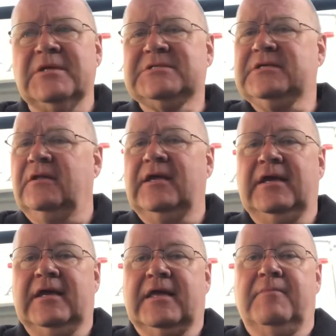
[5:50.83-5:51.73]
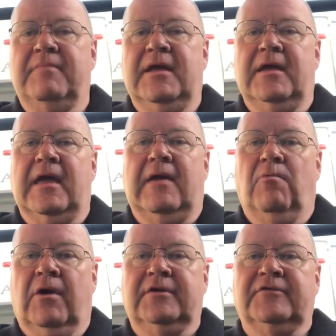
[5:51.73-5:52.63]
still, it can be a
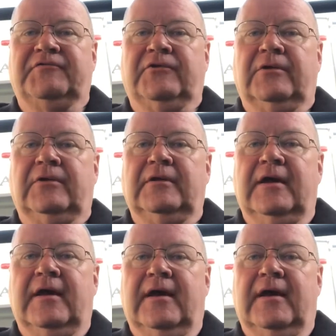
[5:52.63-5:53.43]
wonderful